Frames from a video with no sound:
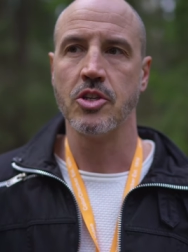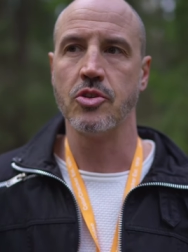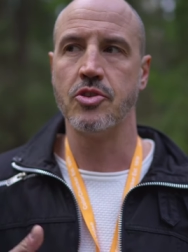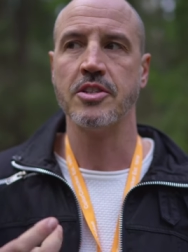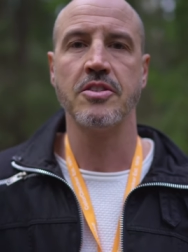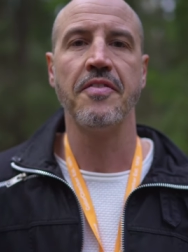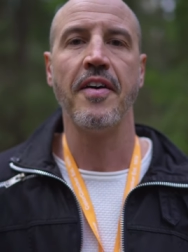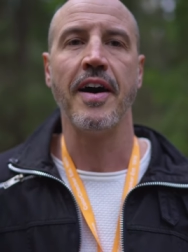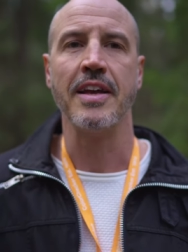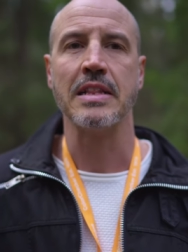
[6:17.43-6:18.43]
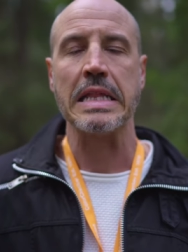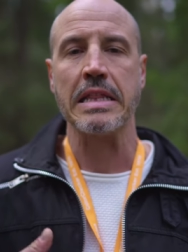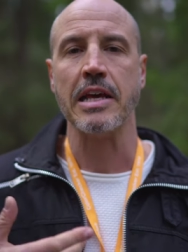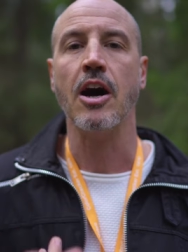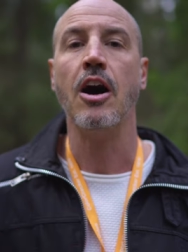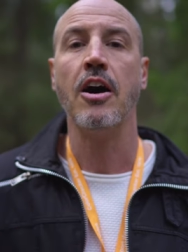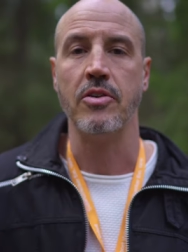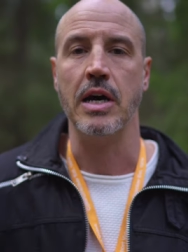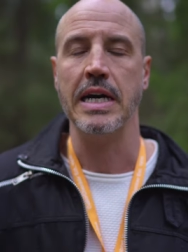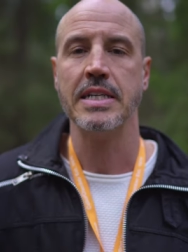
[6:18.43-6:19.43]
justifying that they are
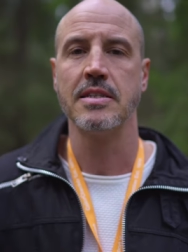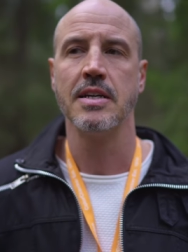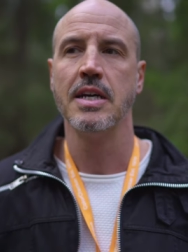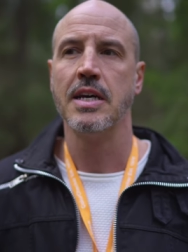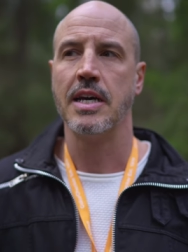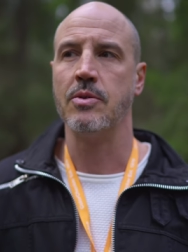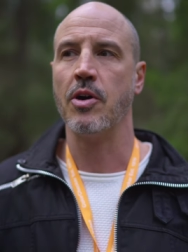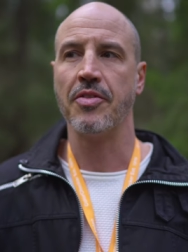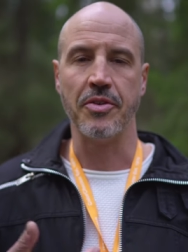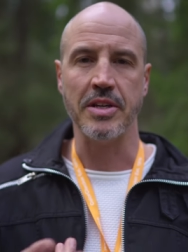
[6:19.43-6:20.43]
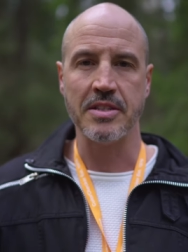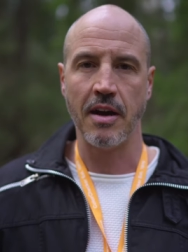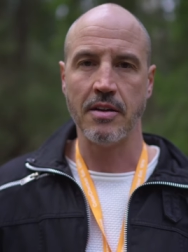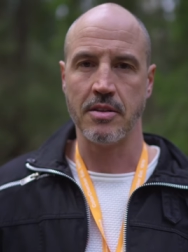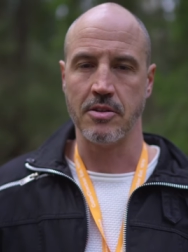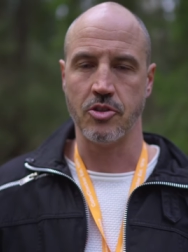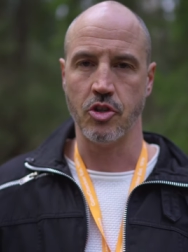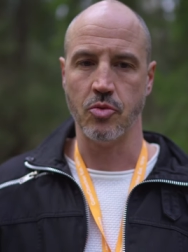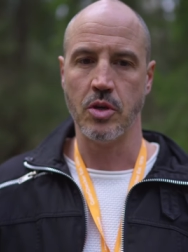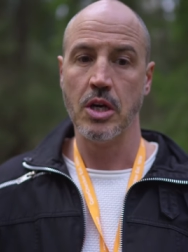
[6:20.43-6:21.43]
right and what they're entitled to.